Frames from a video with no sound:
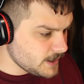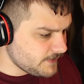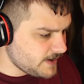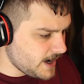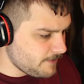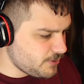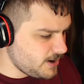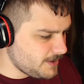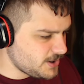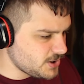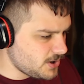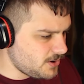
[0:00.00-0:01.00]
I've got pretty
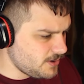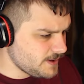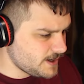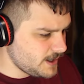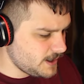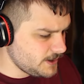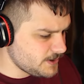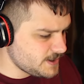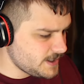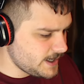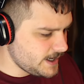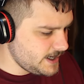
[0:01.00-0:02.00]
much all the
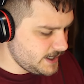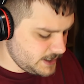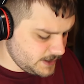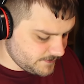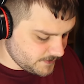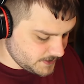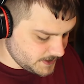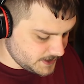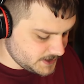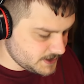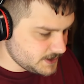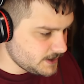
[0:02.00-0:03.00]
colors that I need for
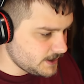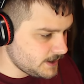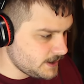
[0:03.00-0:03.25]
this.